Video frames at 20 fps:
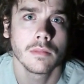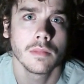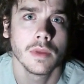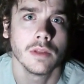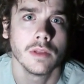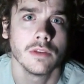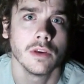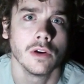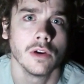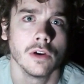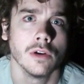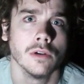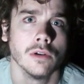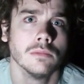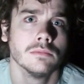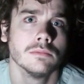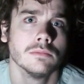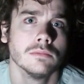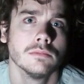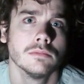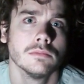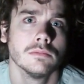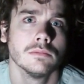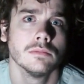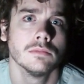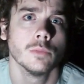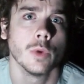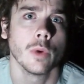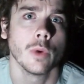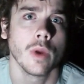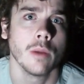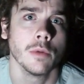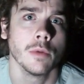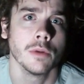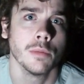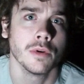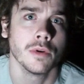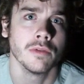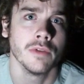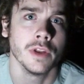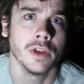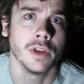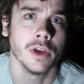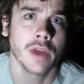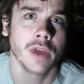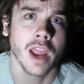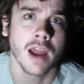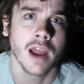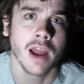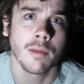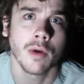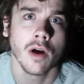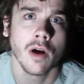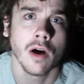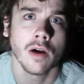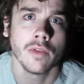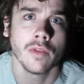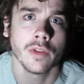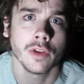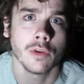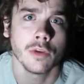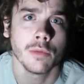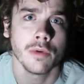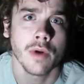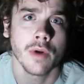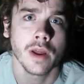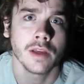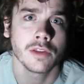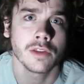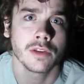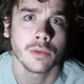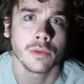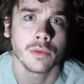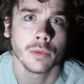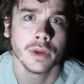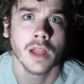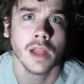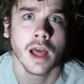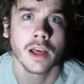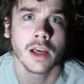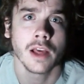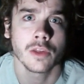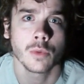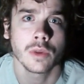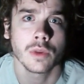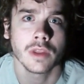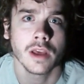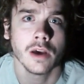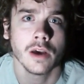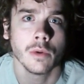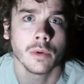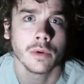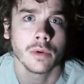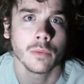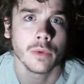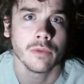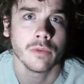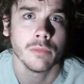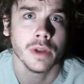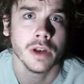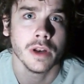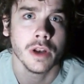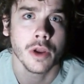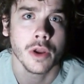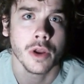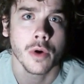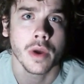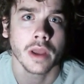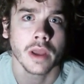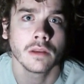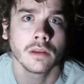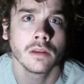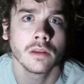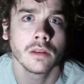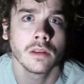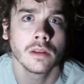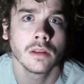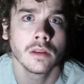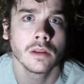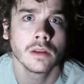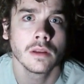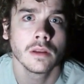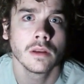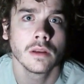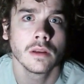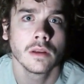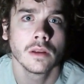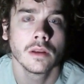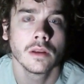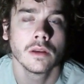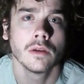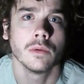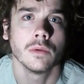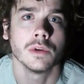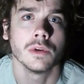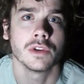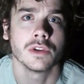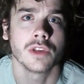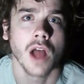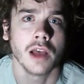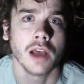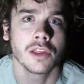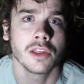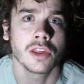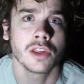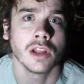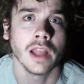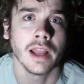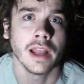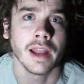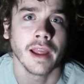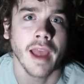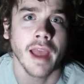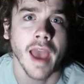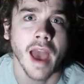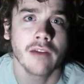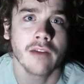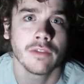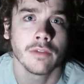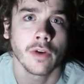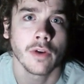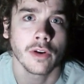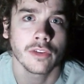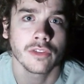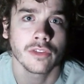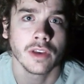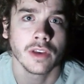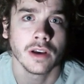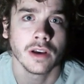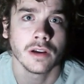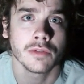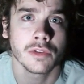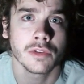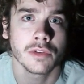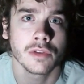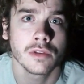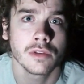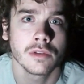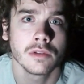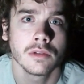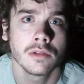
until we were able to put a video camera on the human race and realize what the hell we've been doing, which is isolating half of ourselves